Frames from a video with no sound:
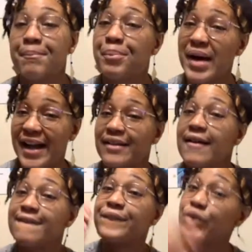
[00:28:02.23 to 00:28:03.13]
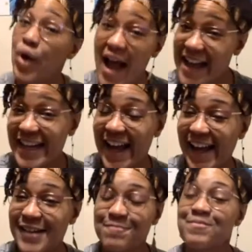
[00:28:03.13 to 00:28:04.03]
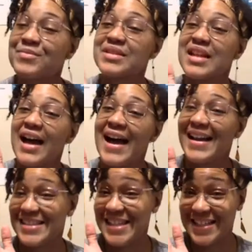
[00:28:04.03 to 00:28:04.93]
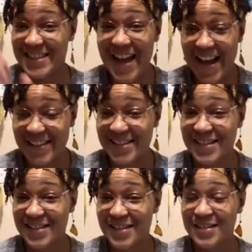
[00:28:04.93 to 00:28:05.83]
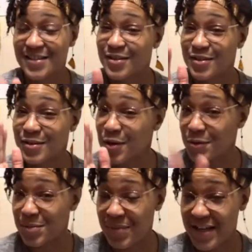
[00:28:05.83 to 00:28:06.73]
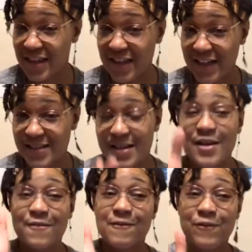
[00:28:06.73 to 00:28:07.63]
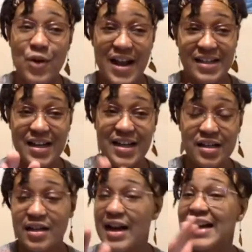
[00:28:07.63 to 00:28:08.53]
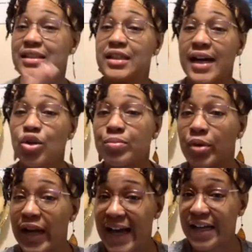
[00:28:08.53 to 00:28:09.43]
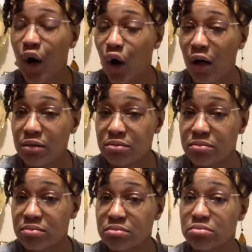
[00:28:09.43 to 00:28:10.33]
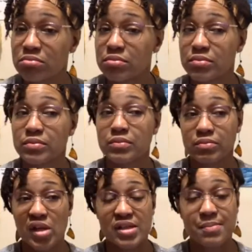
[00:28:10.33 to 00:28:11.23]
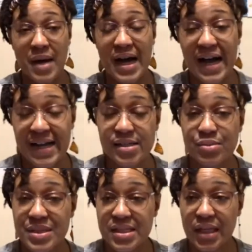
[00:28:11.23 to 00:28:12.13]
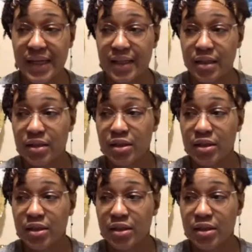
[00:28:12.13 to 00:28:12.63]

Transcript: But Friday, I did not go to bed late. Friday, I did not Uber at all because my eyes was like,